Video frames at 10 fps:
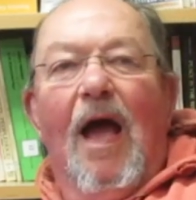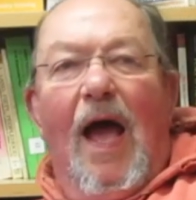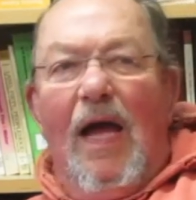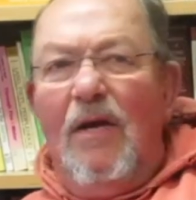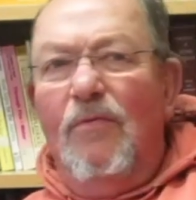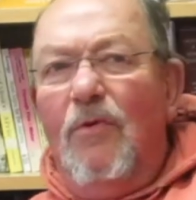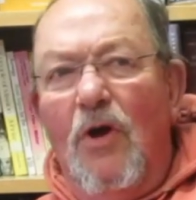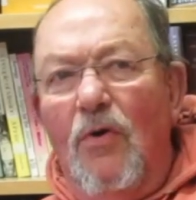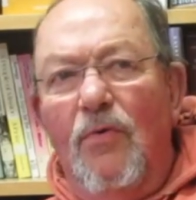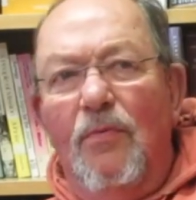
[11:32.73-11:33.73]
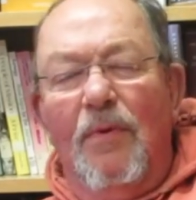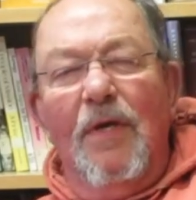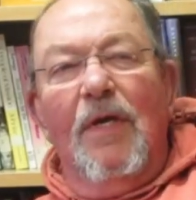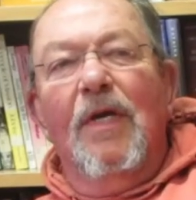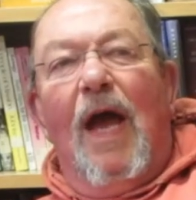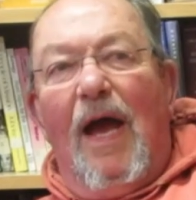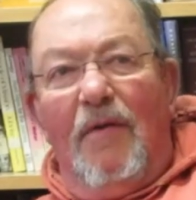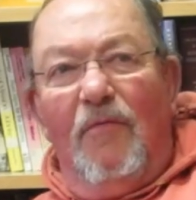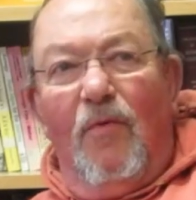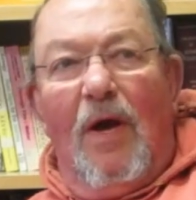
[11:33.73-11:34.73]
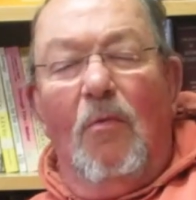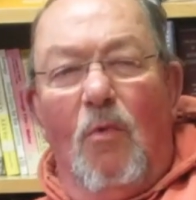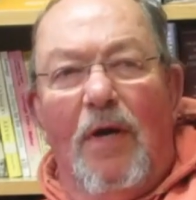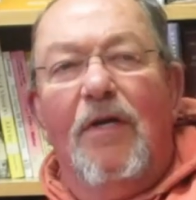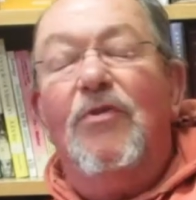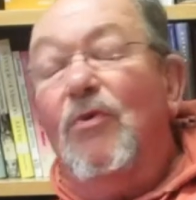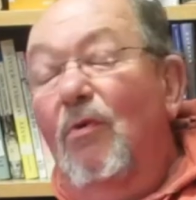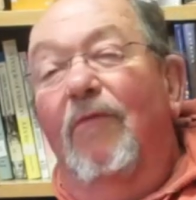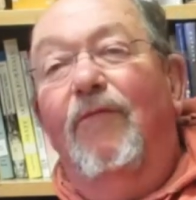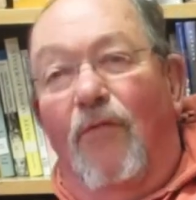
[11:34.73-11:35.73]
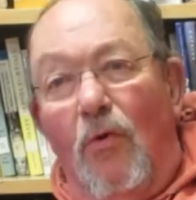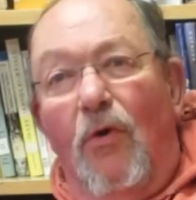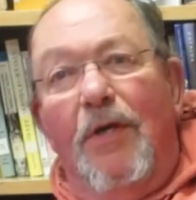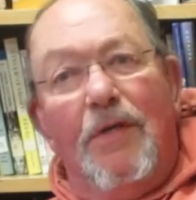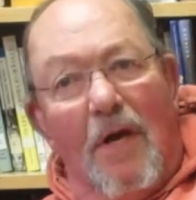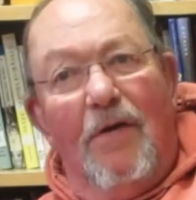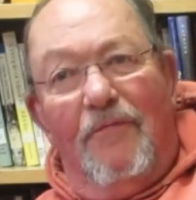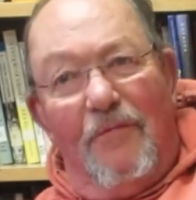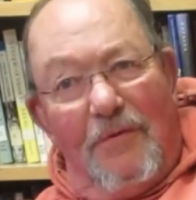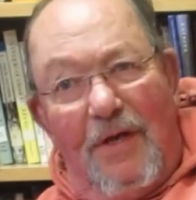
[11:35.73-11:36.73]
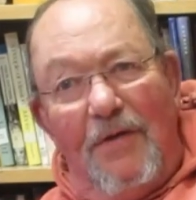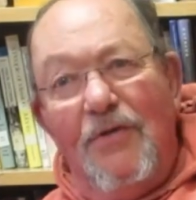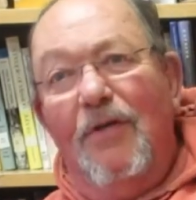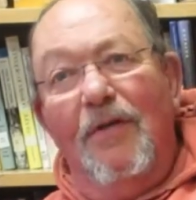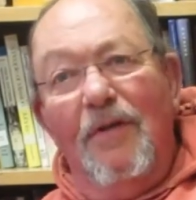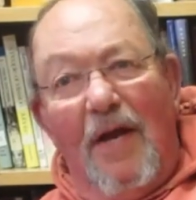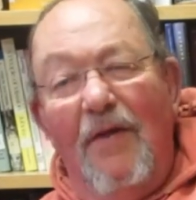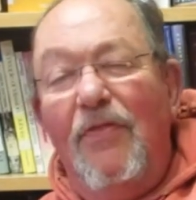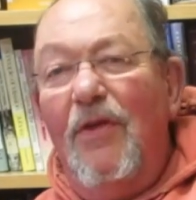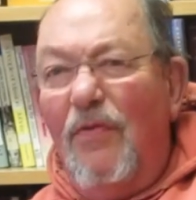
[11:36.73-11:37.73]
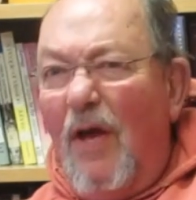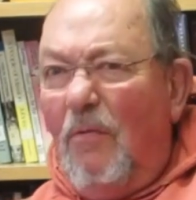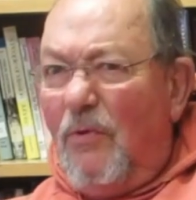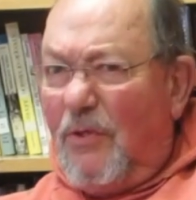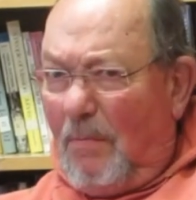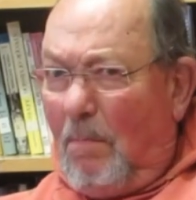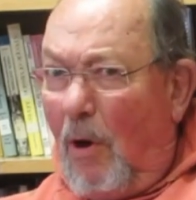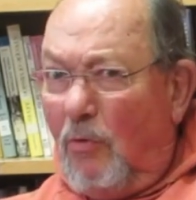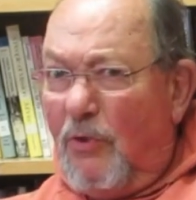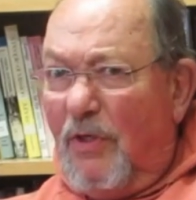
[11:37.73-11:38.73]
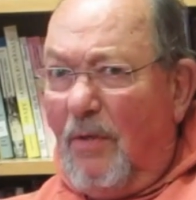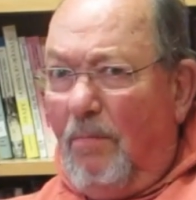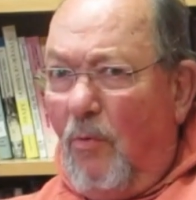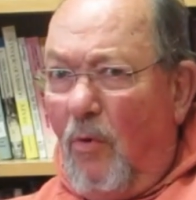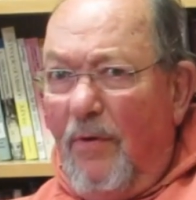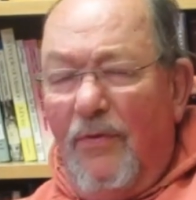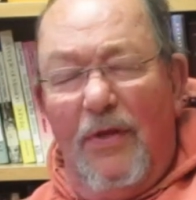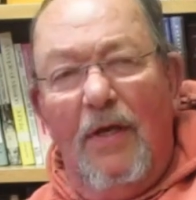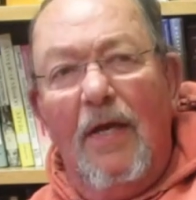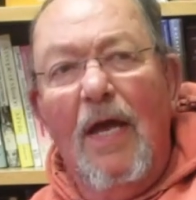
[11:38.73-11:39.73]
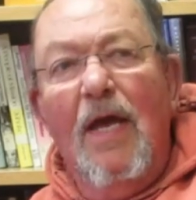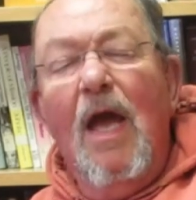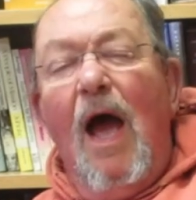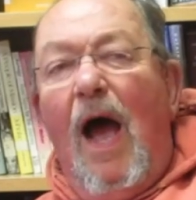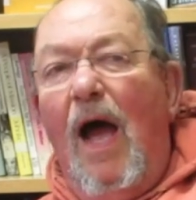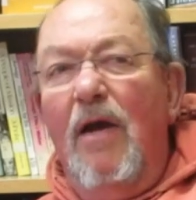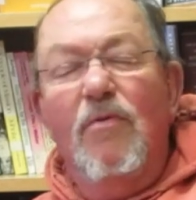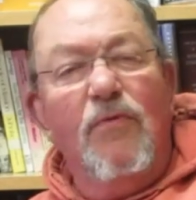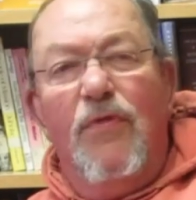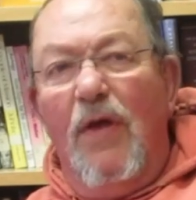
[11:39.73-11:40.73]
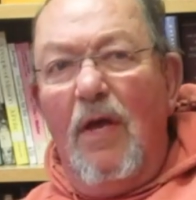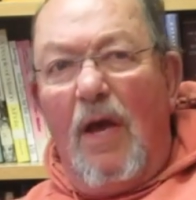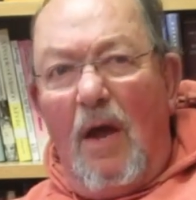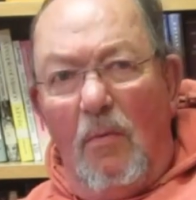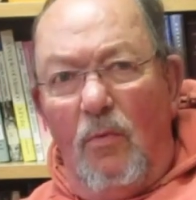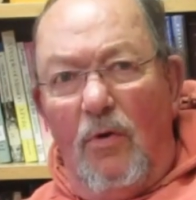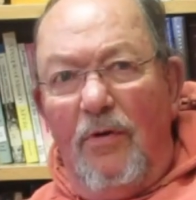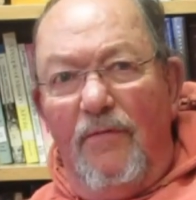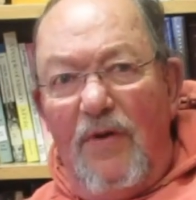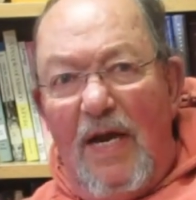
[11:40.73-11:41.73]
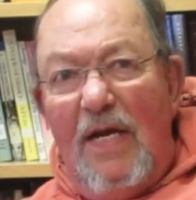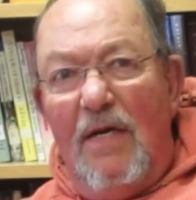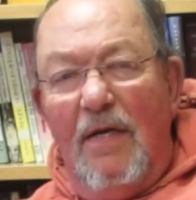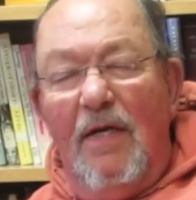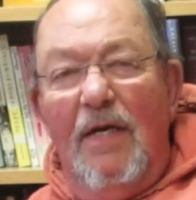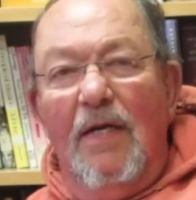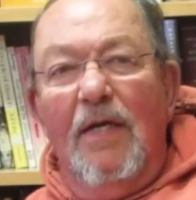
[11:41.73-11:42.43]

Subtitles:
I don't know. I wanted to avoid confrontation. I think that was the most important thing. I don't think I would have needed.